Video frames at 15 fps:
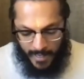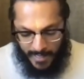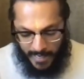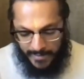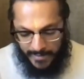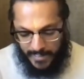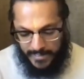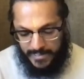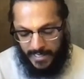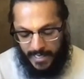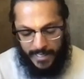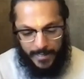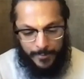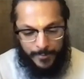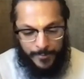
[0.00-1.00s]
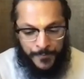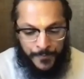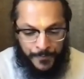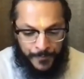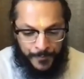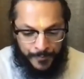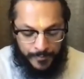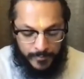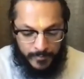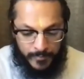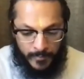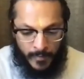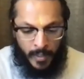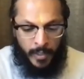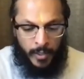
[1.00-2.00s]
And at that time,
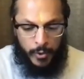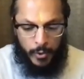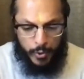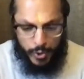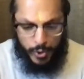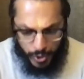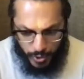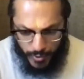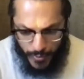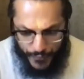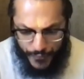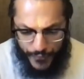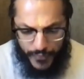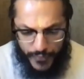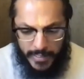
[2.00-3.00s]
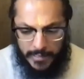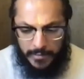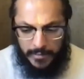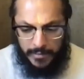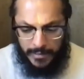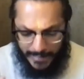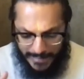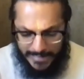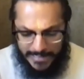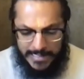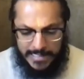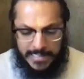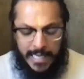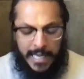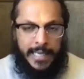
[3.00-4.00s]
you should feel
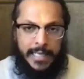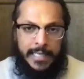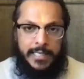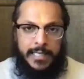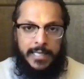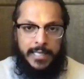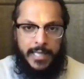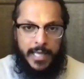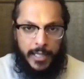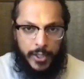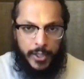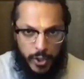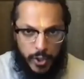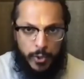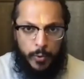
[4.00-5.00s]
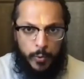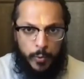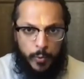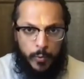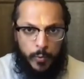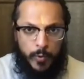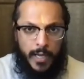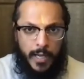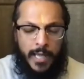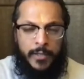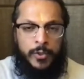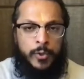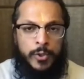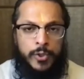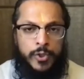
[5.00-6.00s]
inside that you
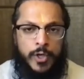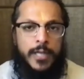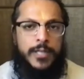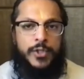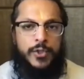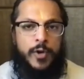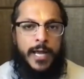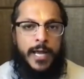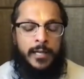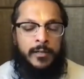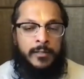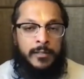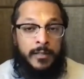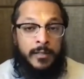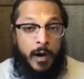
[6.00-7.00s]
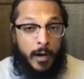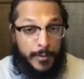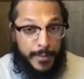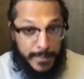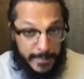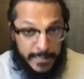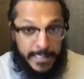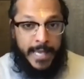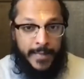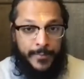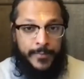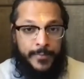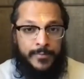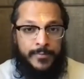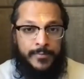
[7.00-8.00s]
and your trust triangle are the same.
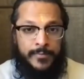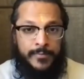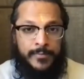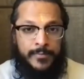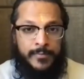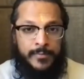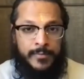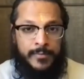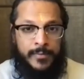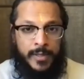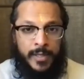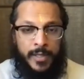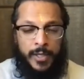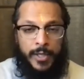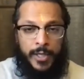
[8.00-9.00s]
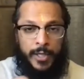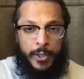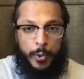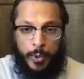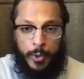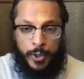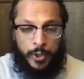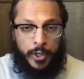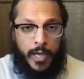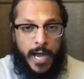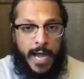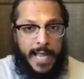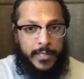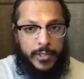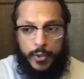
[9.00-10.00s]
You and your
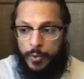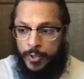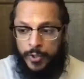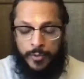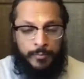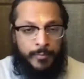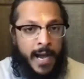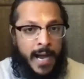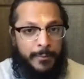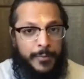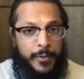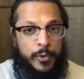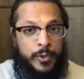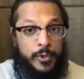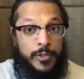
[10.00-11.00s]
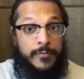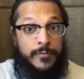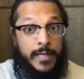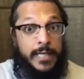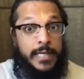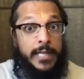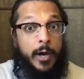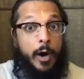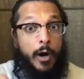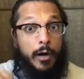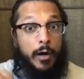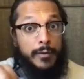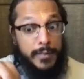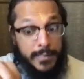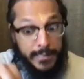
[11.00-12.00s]
guide, you and your map, you and your divinity
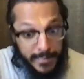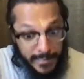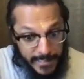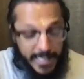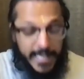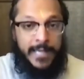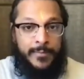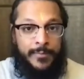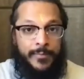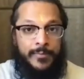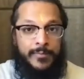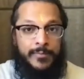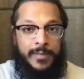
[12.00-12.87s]
are the same.